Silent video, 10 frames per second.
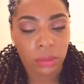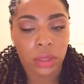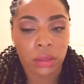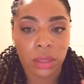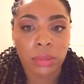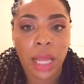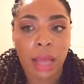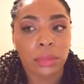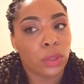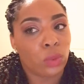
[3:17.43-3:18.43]
So
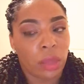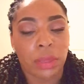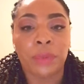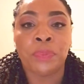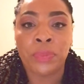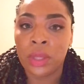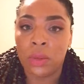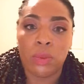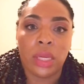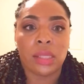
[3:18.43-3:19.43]
sometimes as women,
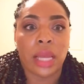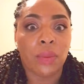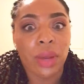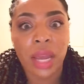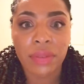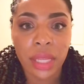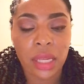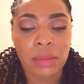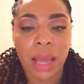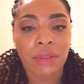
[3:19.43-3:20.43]
we can say, well, everything
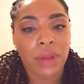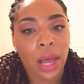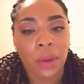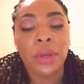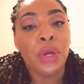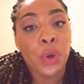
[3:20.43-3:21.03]
is my fault.